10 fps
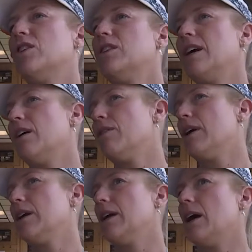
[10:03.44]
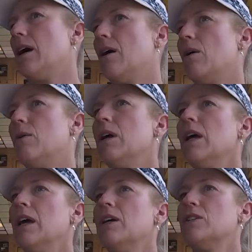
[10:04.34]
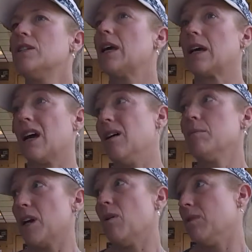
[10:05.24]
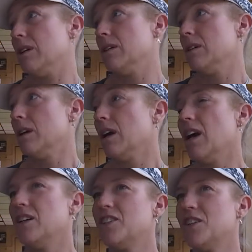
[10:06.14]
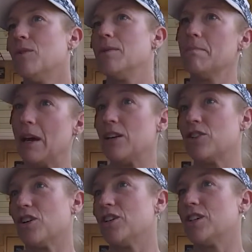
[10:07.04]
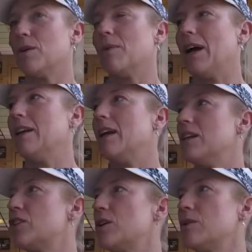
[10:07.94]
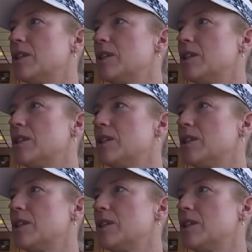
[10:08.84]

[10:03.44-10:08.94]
you there right now. And she's like, I'm going. And she would make sure she went, and she would